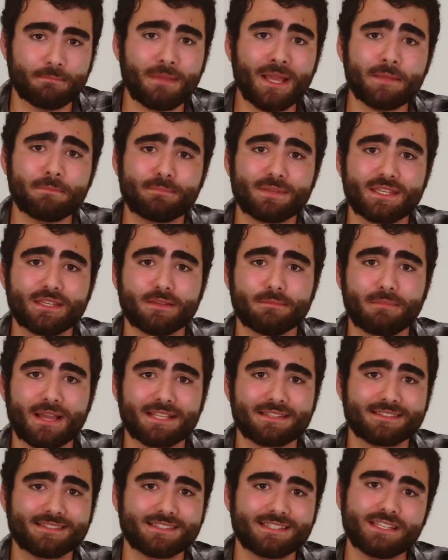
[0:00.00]
might be my
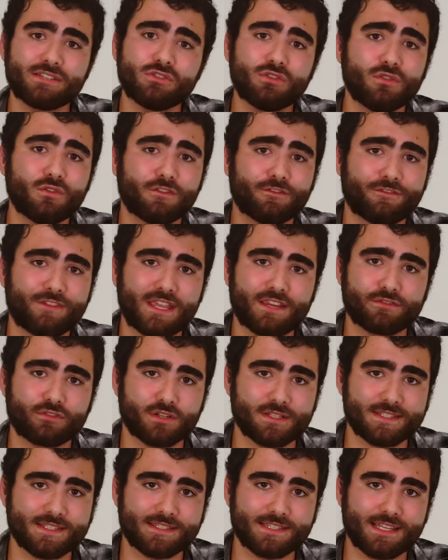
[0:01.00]
single
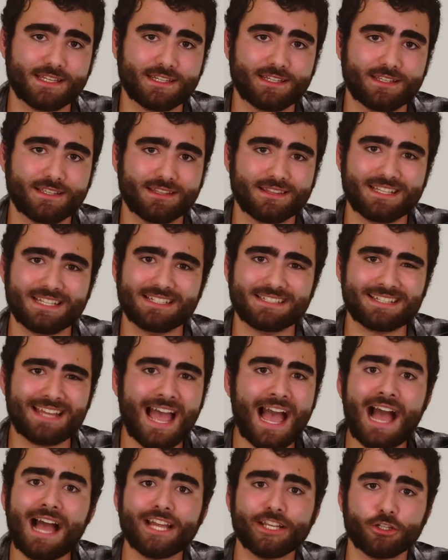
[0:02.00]
favorite city in the
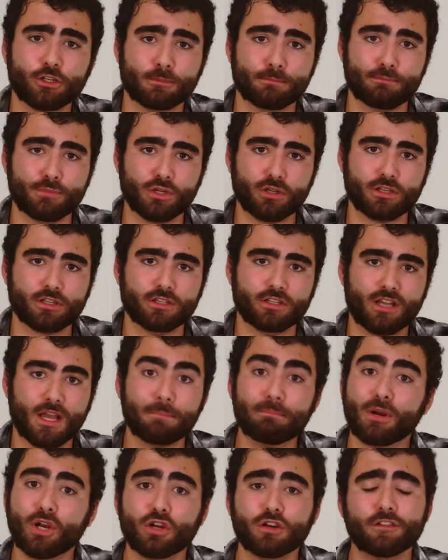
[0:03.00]
entire book,
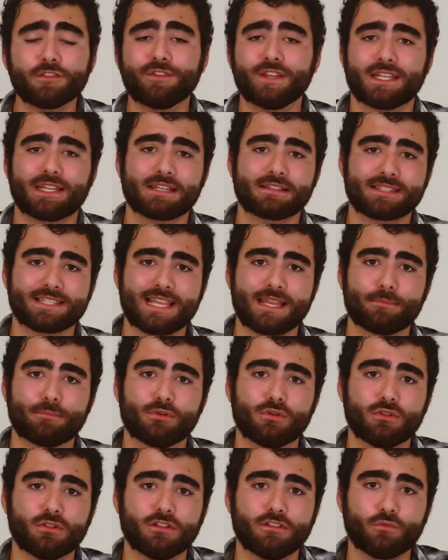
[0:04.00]
a perfect
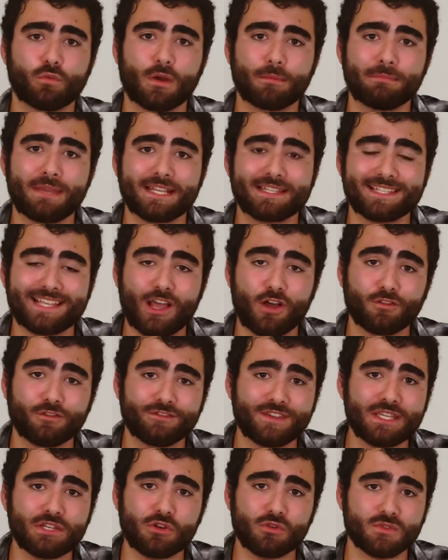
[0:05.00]
example of what makes
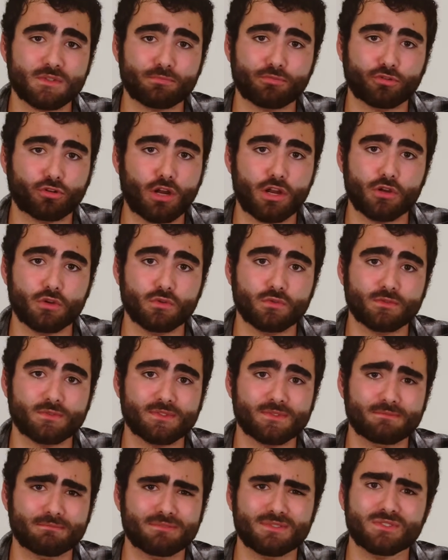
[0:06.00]
Calvino's
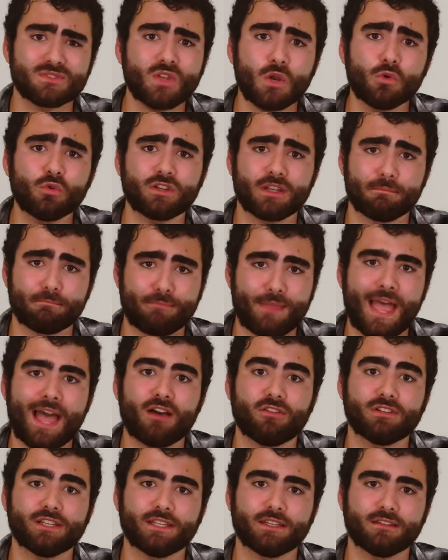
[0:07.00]
prose so
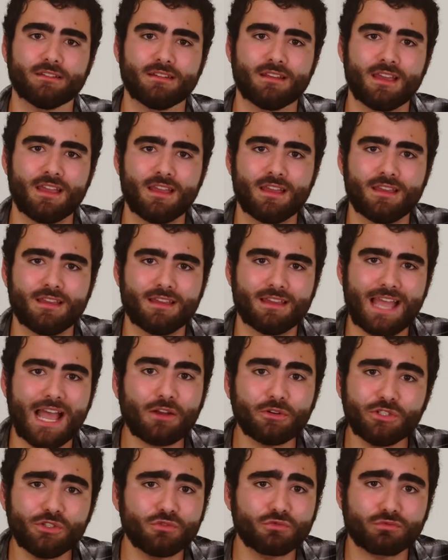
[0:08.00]
compelling.
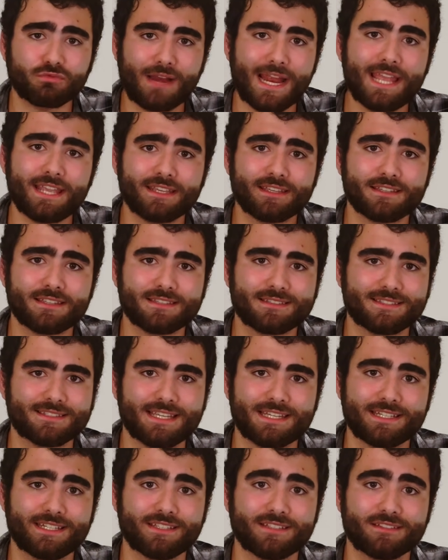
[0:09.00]
How do you rank a
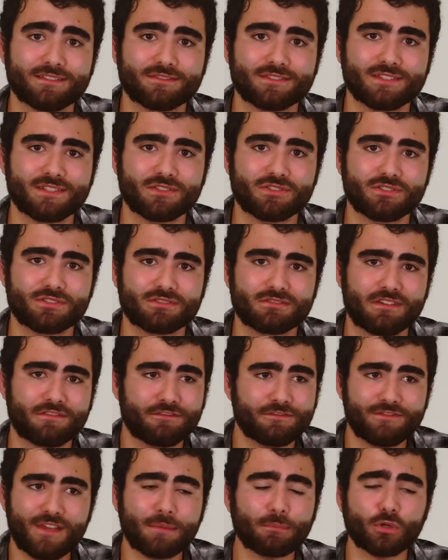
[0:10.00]
city of such
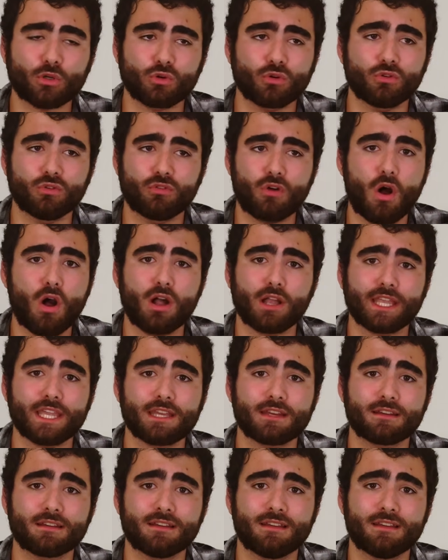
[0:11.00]
ephemeral longing?